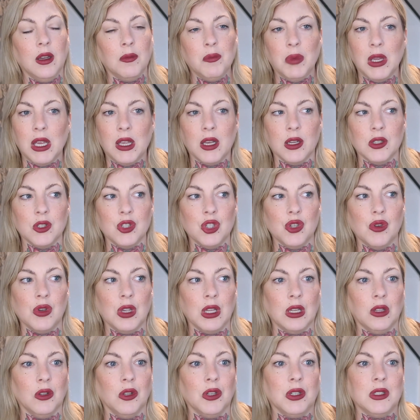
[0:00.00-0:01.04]
because you
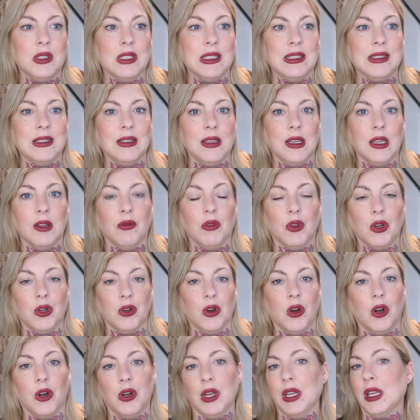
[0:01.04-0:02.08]
can look to see if there
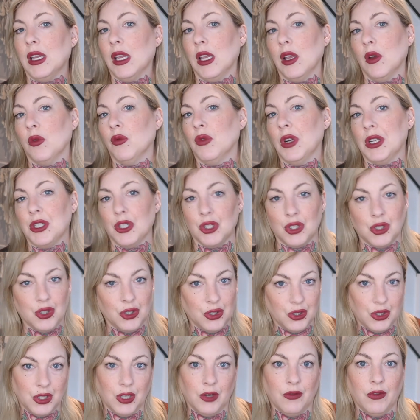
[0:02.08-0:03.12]
are any
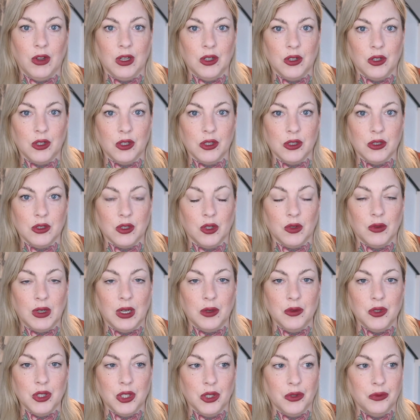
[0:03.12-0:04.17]
registered offenders
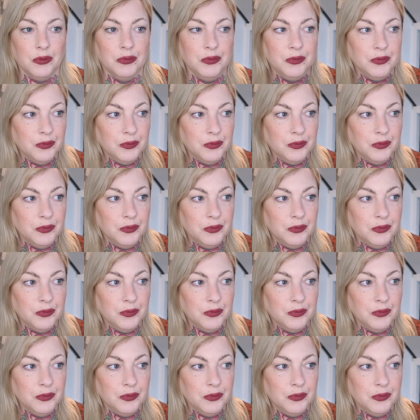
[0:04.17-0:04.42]
around you.